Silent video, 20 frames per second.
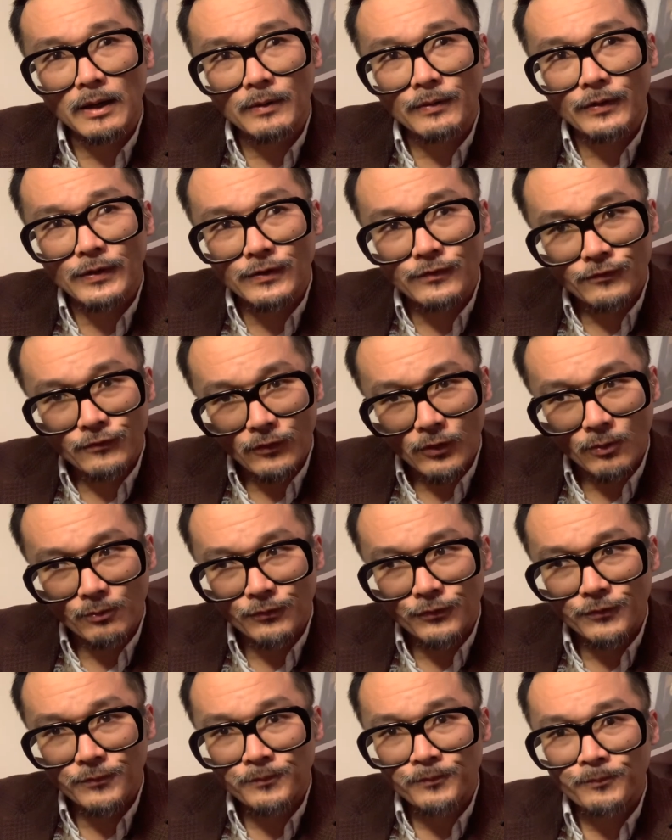these
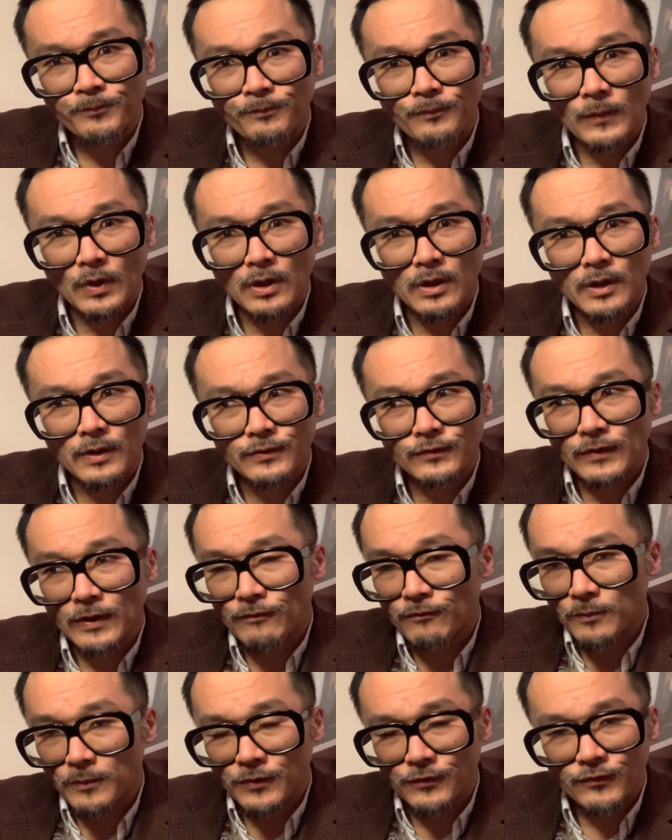films, say,
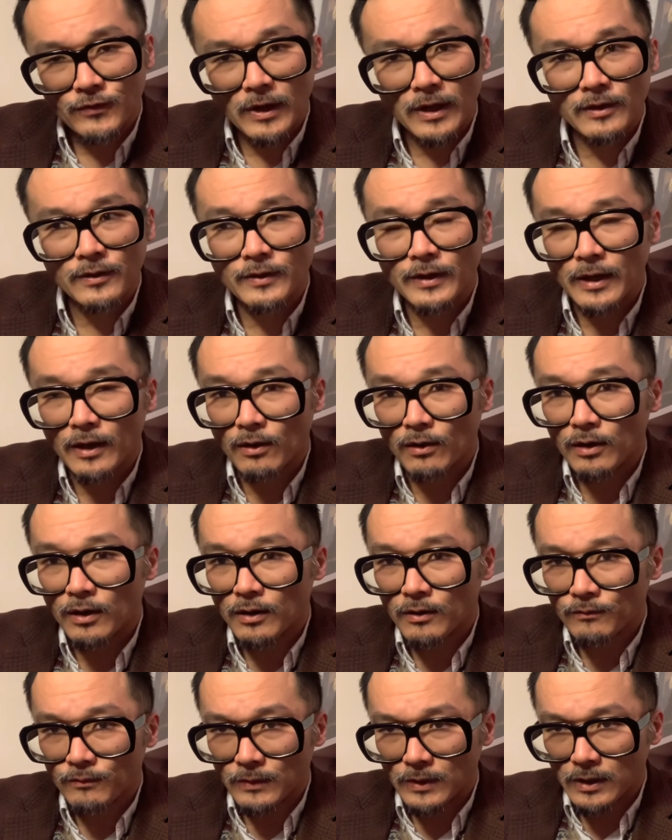from the silent
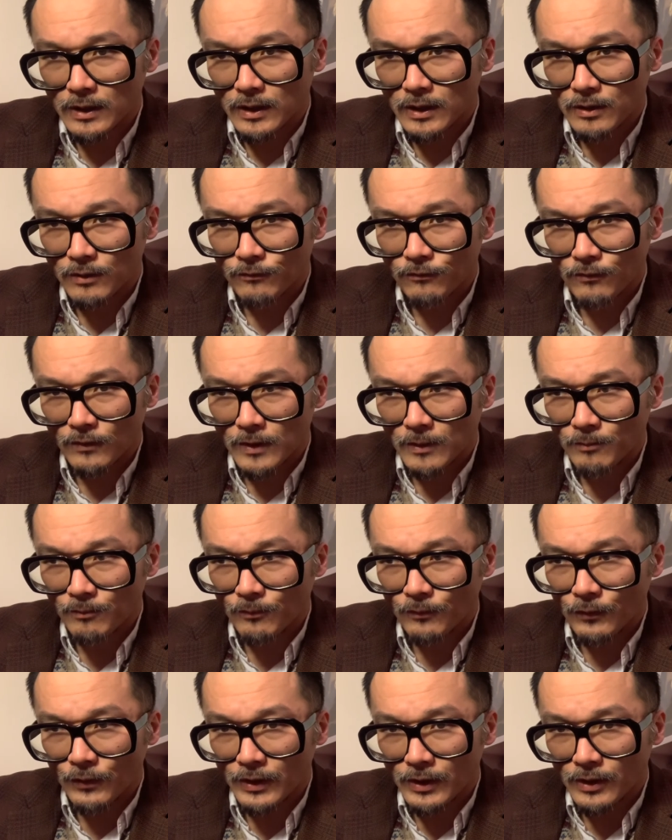era,
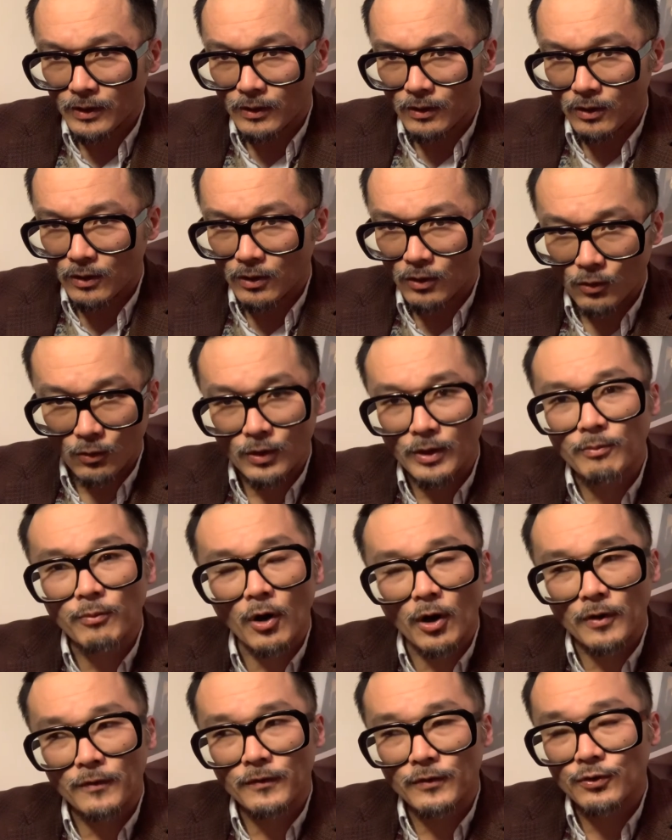from the early
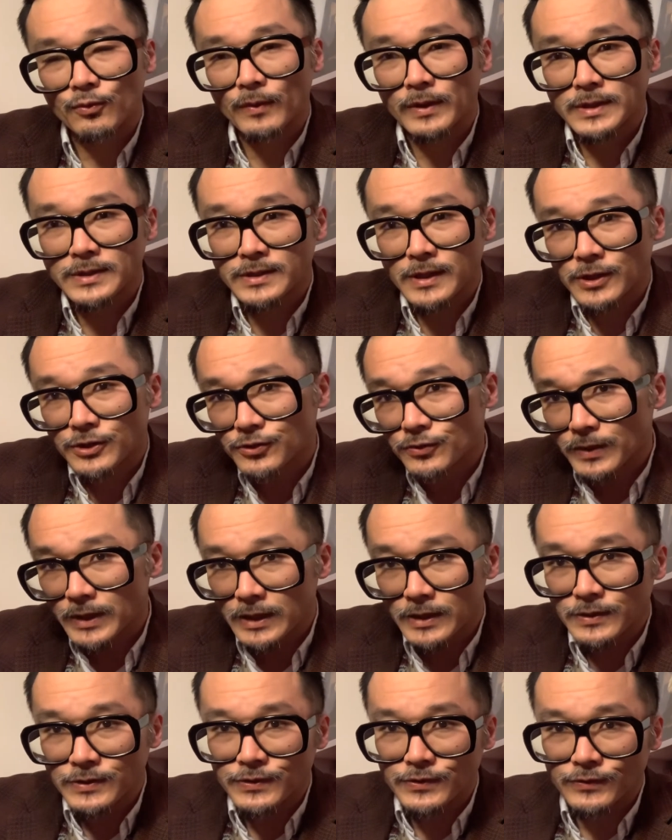part of the 20th century
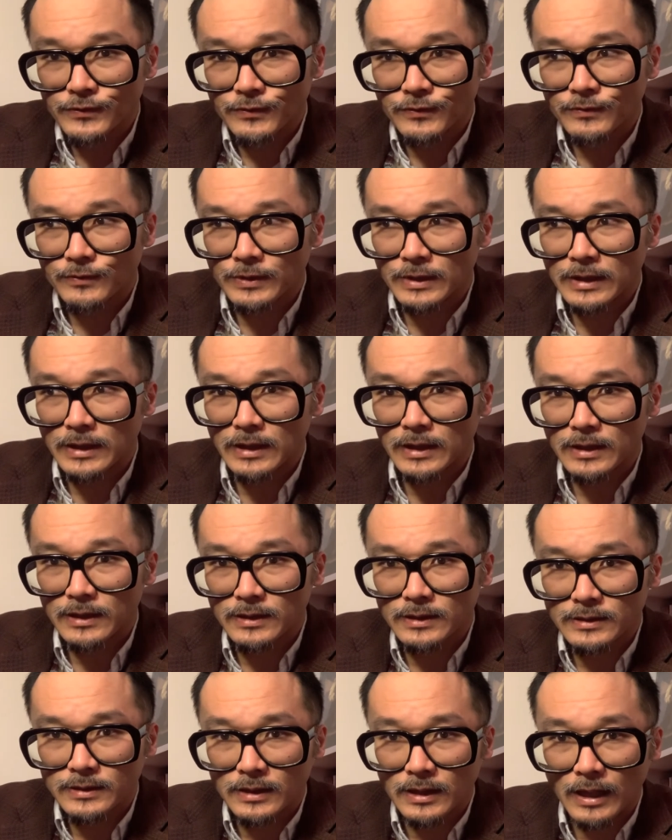into
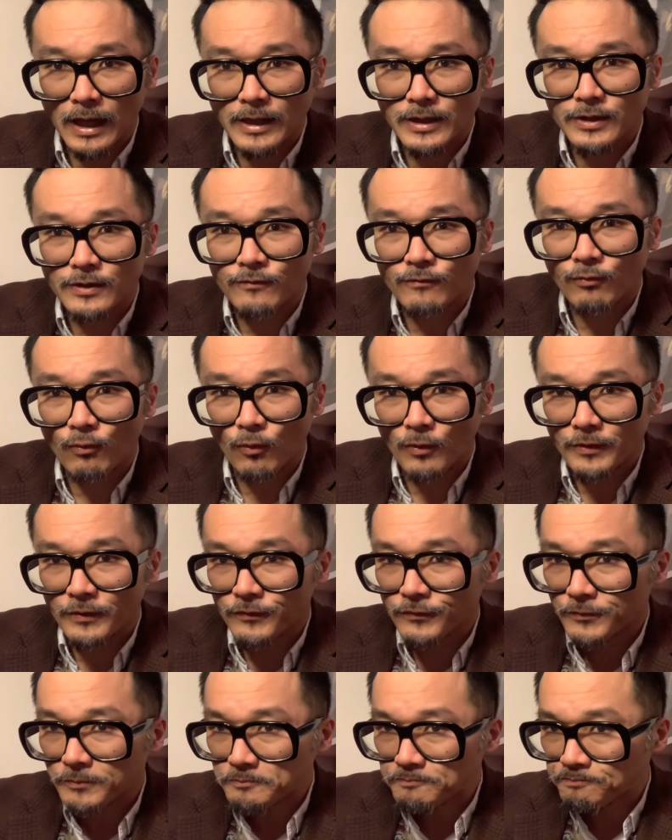the
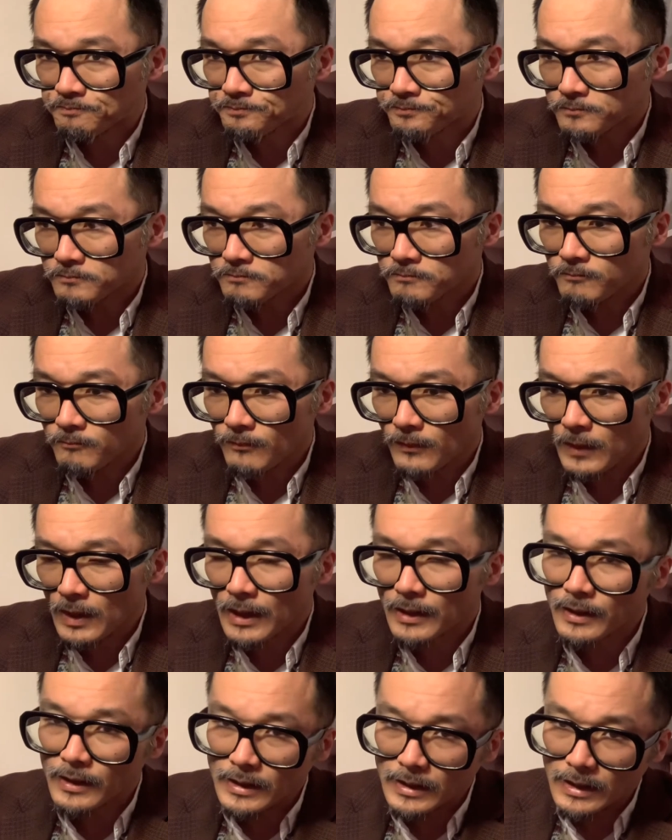1940s,
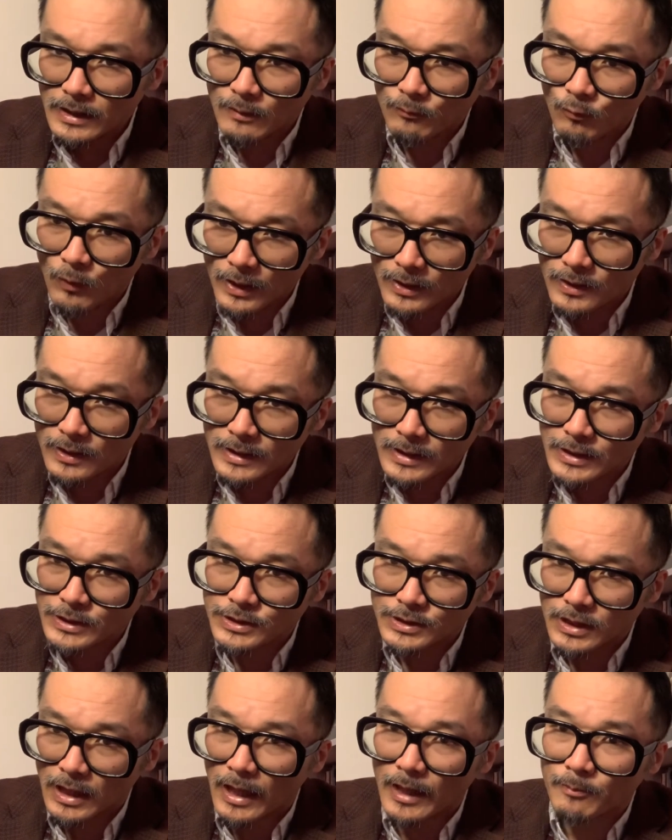and then what each
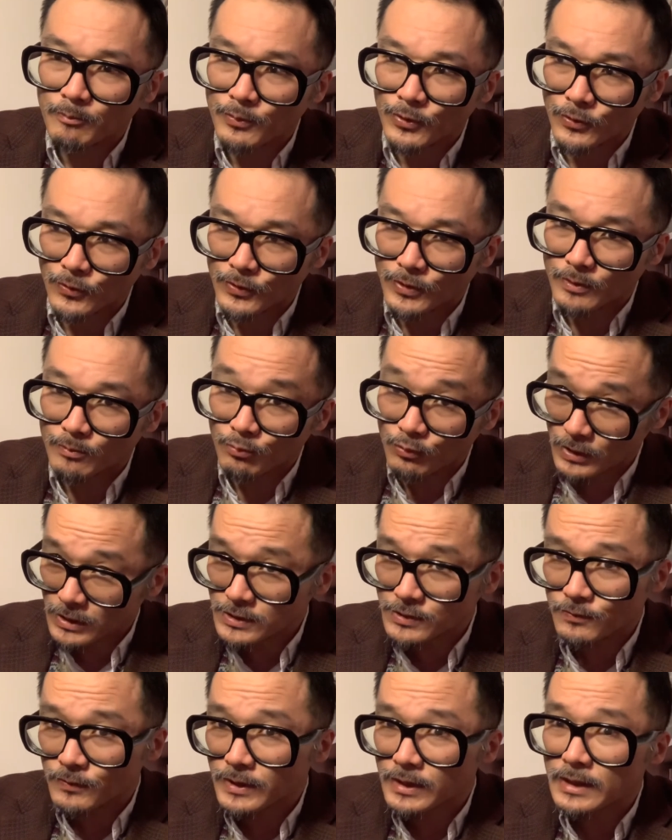time period
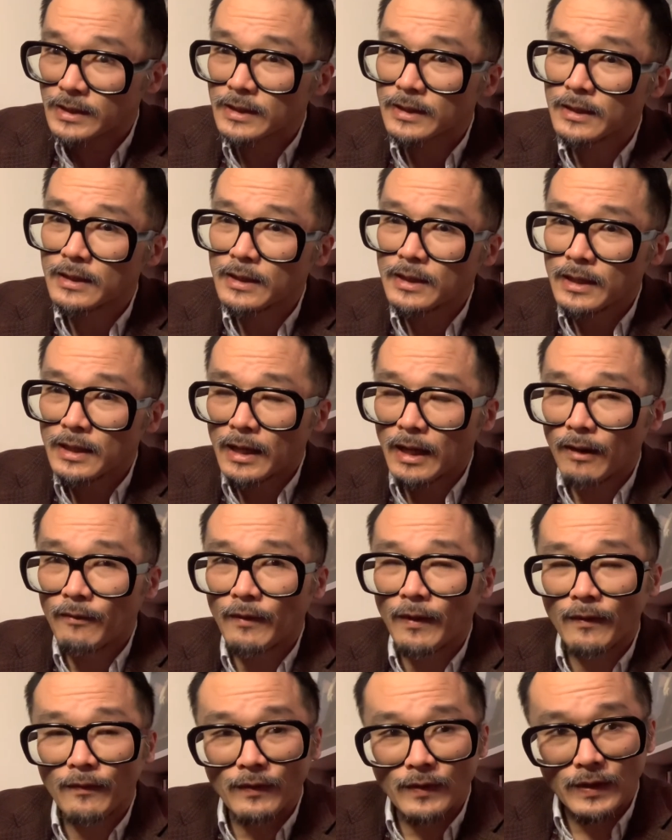brings with it, and
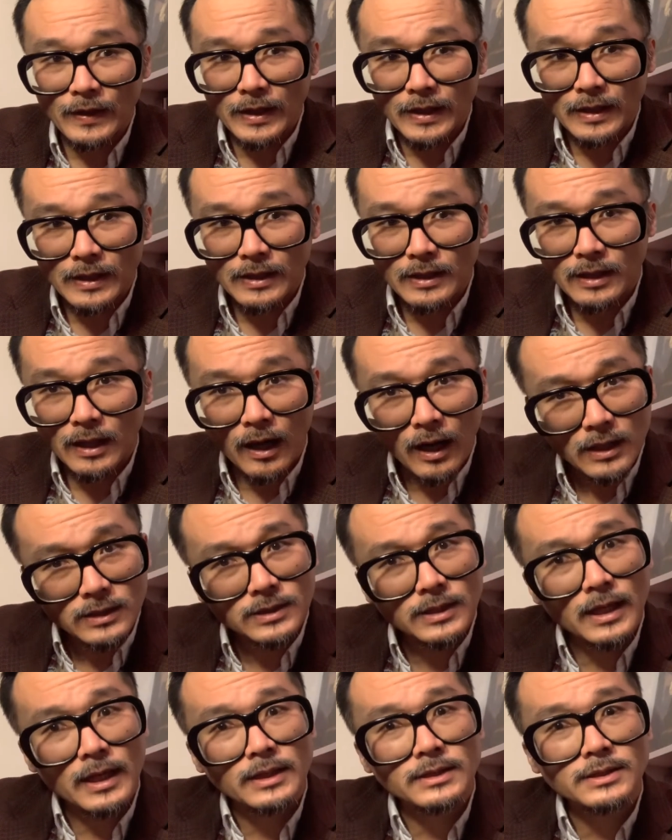then the
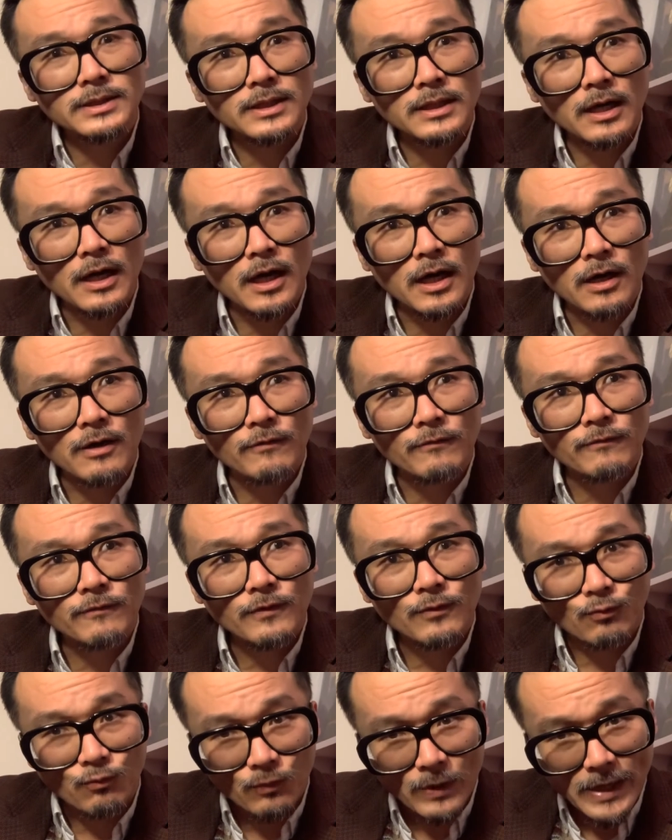context of
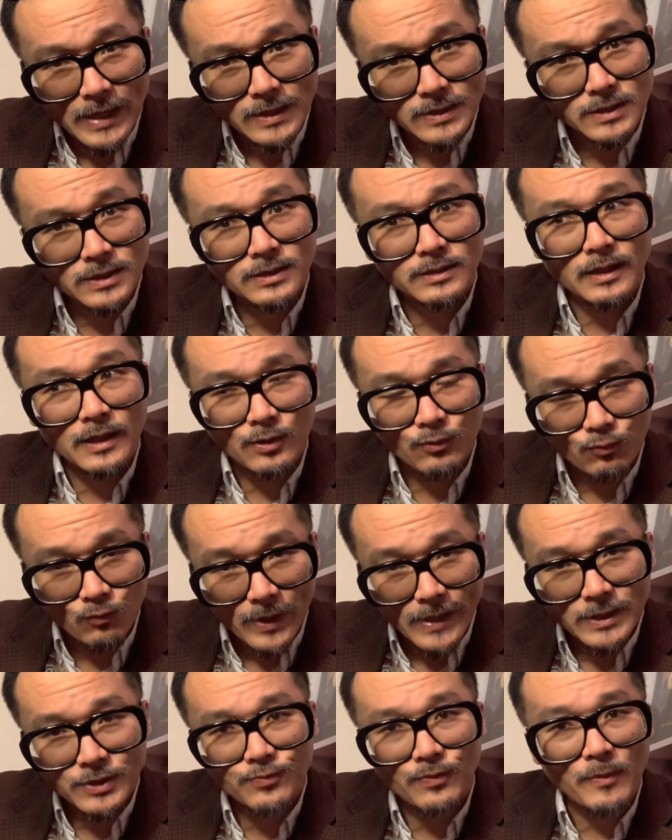race and
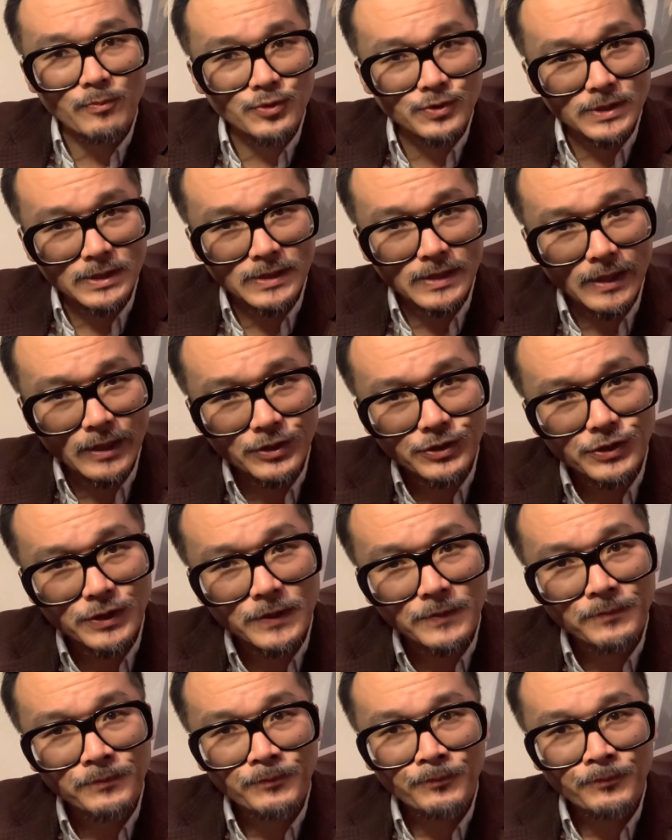race representation,